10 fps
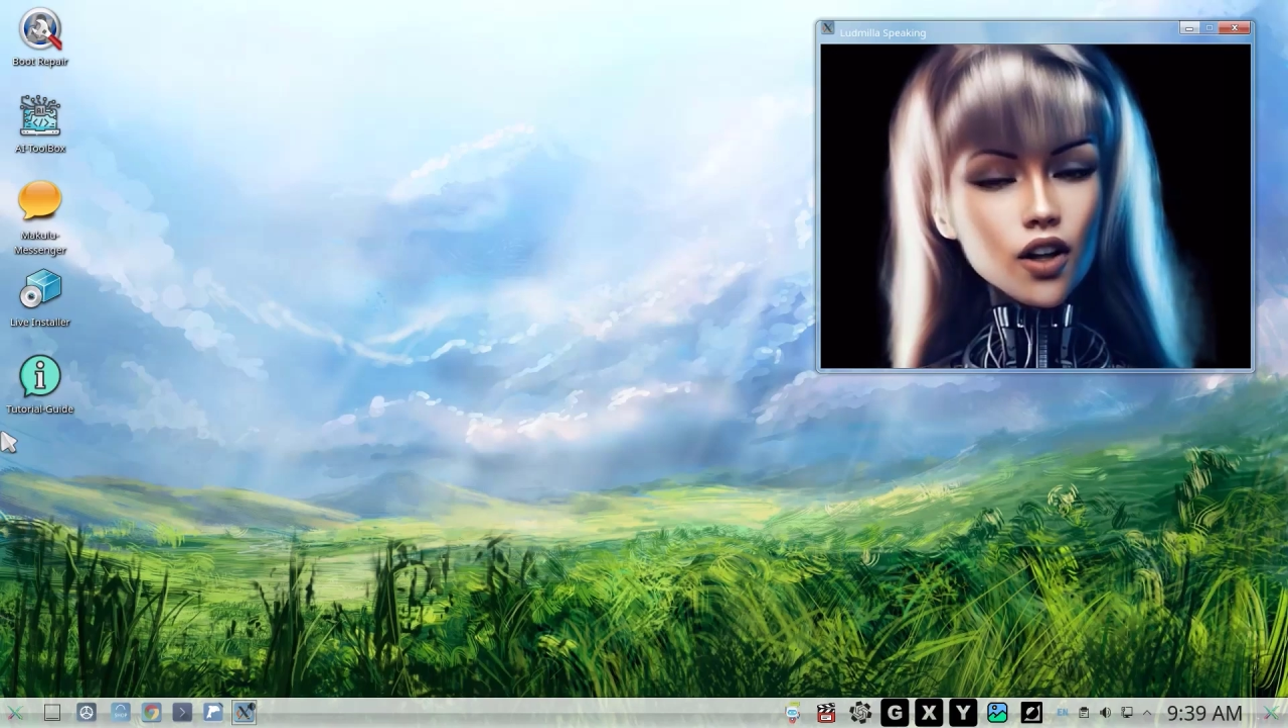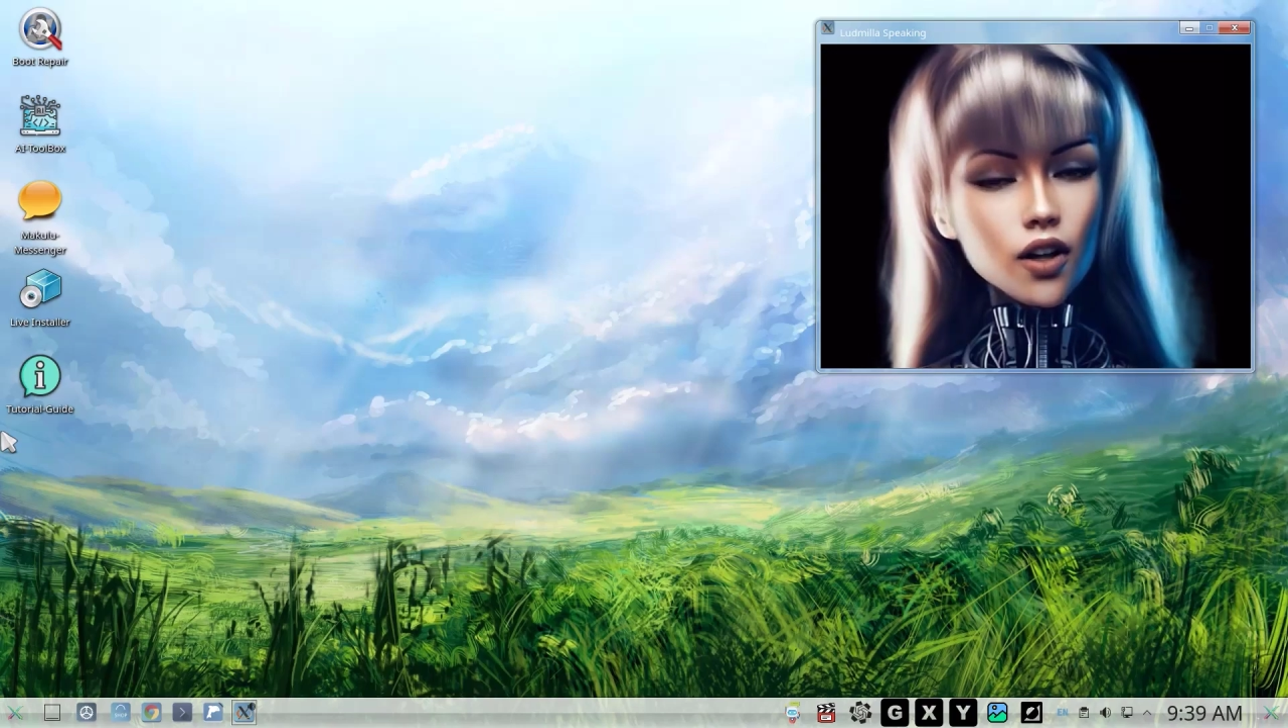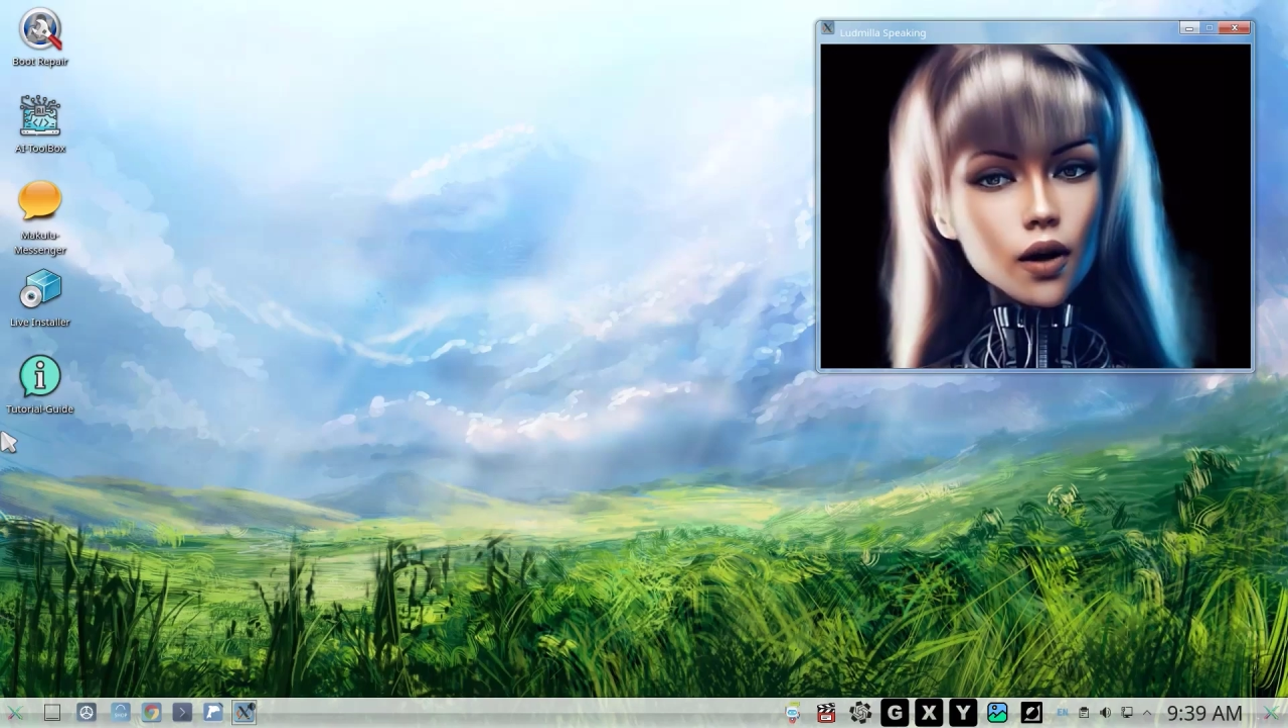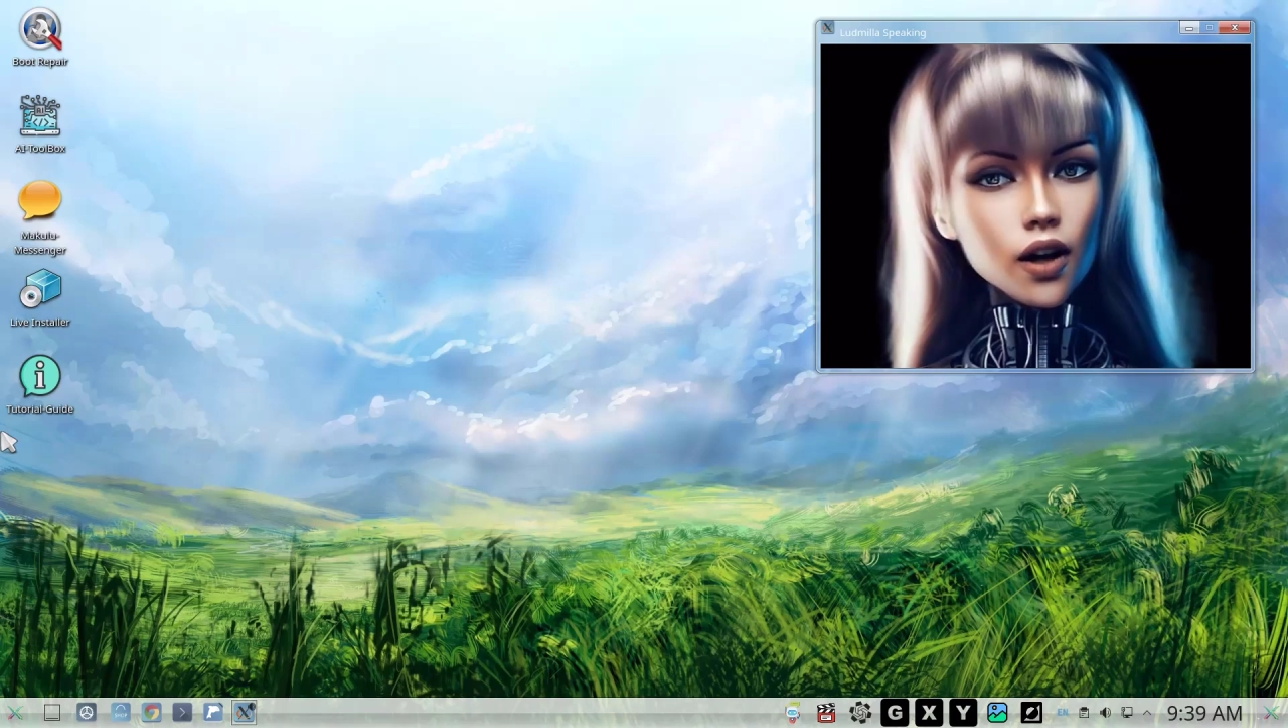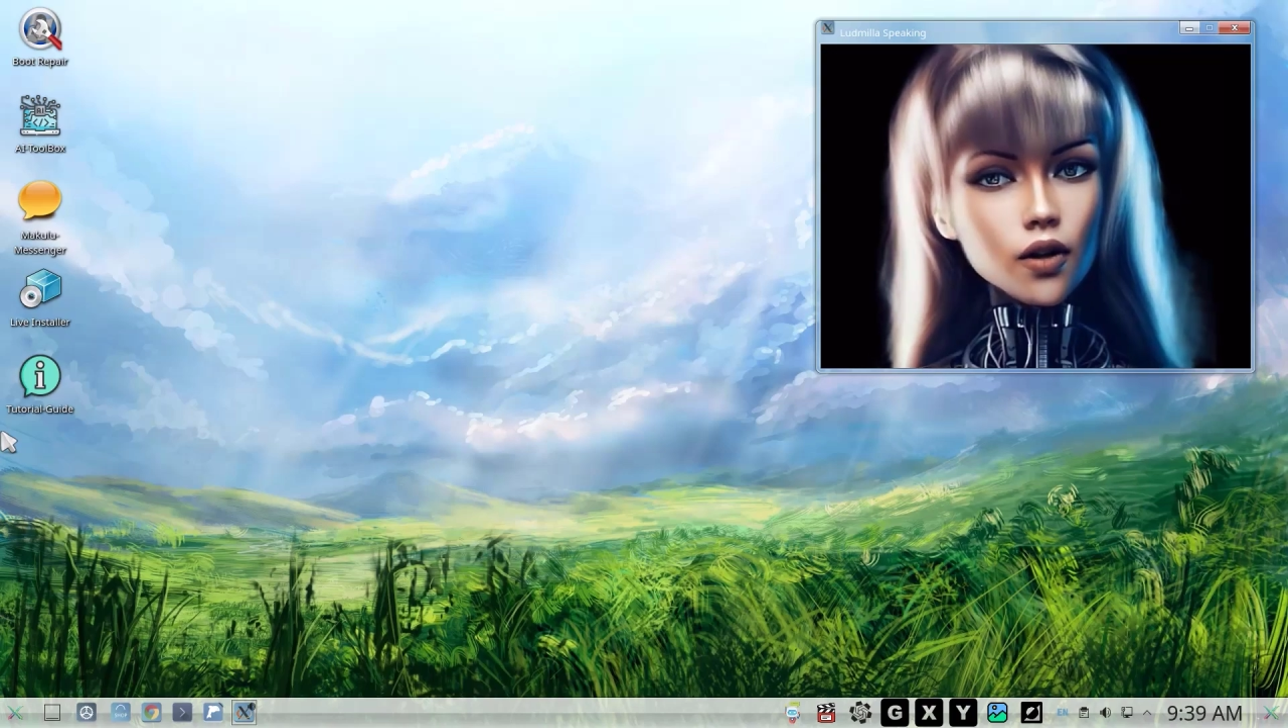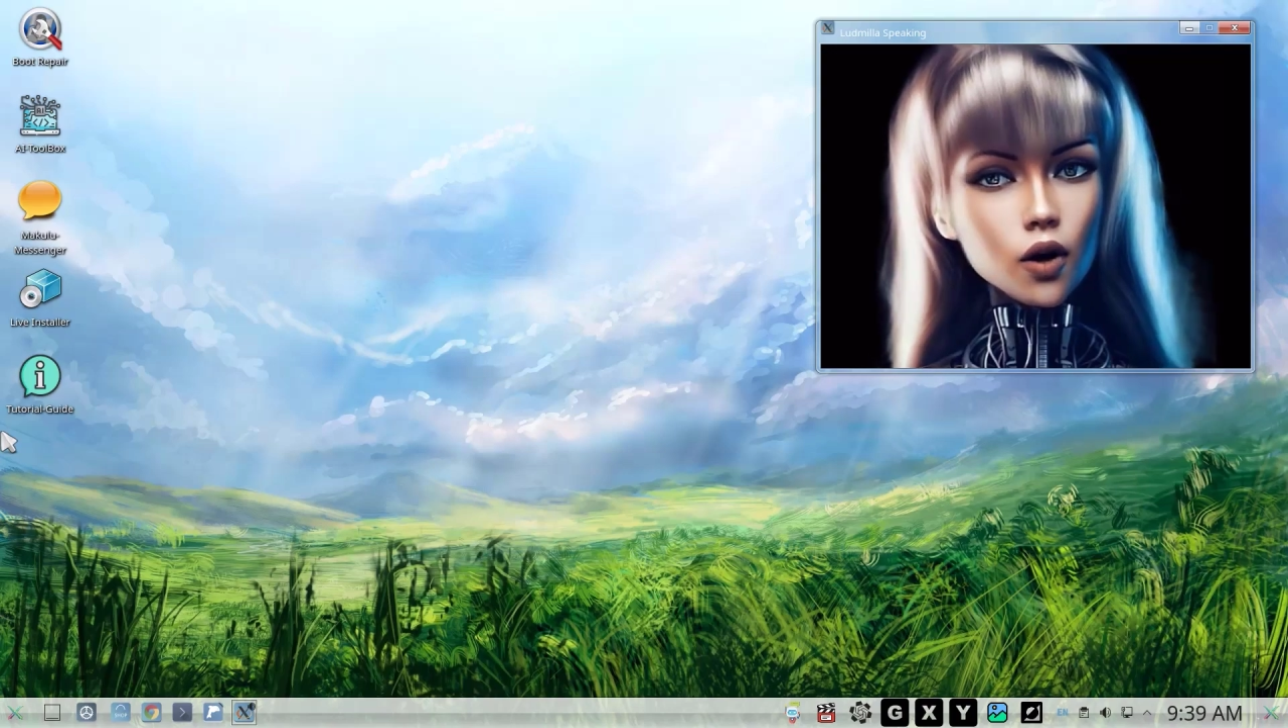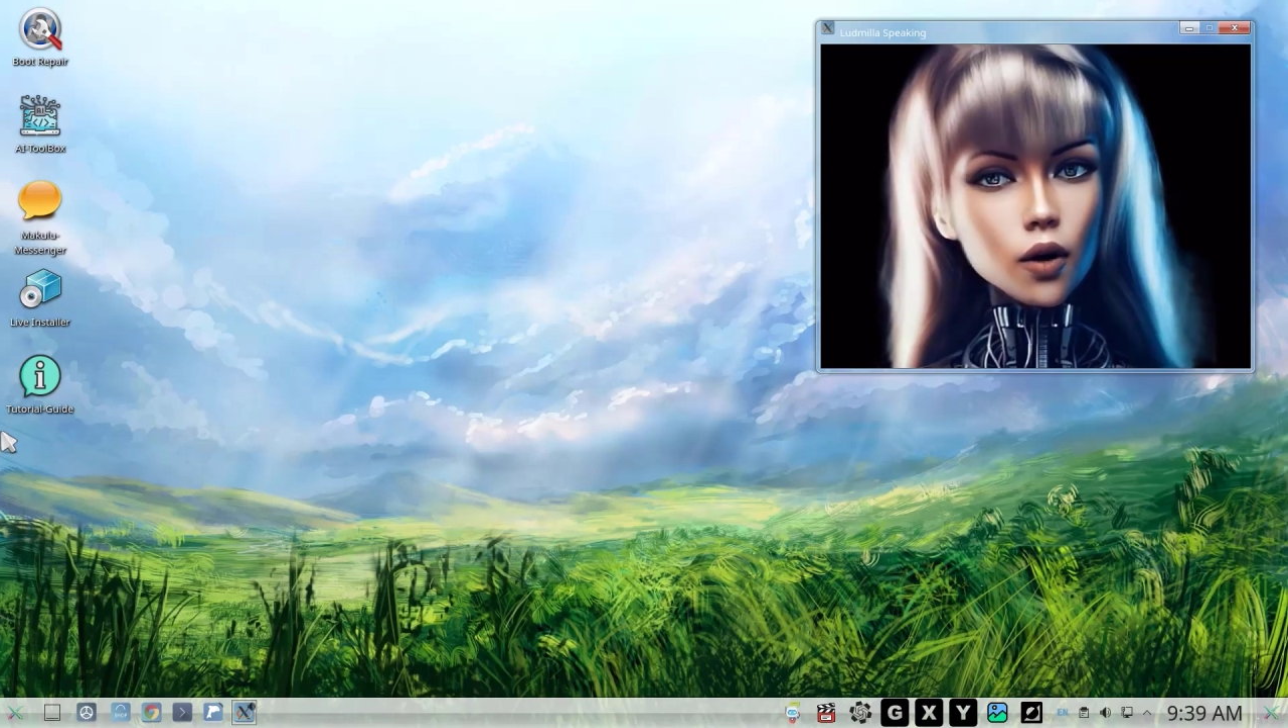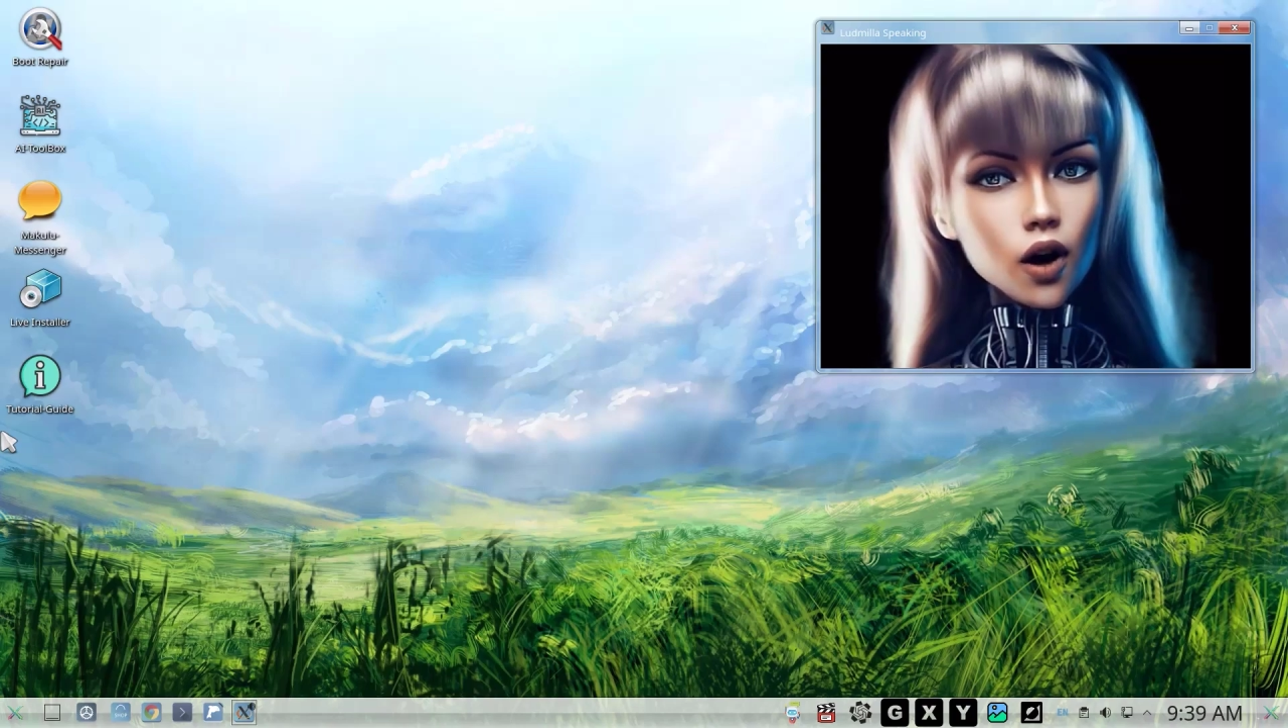of potential